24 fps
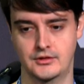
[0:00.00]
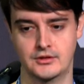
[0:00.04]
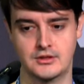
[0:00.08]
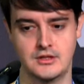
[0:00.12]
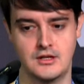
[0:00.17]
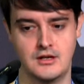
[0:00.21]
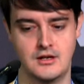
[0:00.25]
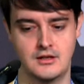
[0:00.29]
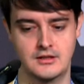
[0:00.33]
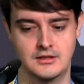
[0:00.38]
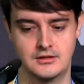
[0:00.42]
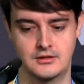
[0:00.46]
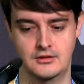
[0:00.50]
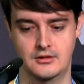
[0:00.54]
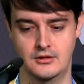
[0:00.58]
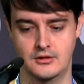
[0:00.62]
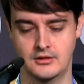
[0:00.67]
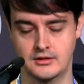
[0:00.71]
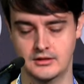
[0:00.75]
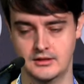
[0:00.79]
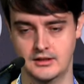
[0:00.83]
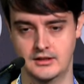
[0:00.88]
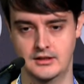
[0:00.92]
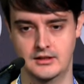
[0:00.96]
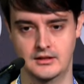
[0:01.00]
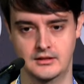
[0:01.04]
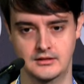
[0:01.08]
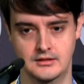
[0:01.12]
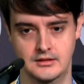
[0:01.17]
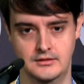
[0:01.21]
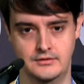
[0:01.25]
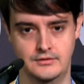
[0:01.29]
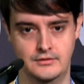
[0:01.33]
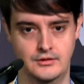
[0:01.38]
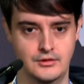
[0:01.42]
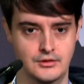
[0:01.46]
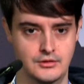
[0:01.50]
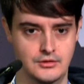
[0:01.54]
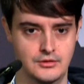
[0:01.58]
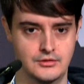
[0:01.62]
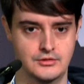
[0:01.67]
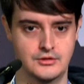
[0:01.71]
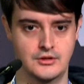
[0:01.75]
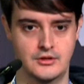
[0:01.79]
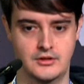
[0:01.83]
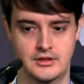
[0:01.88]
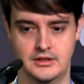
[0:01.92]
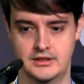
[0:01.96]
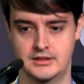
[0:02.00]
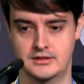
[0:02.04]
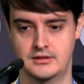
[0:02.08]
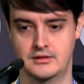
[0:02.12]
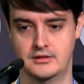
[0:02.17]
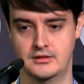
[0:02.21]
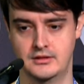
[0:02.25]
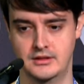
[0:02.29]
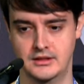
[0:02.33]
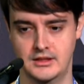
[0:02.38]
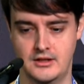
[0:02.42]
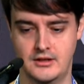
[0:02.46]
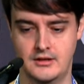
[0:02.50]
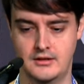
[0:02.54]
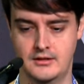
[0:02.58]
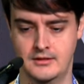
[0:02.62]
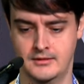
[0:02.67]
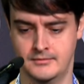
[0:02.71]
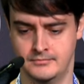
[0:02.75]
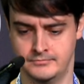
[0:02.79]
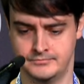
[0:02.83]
the car is locked and if the user is near.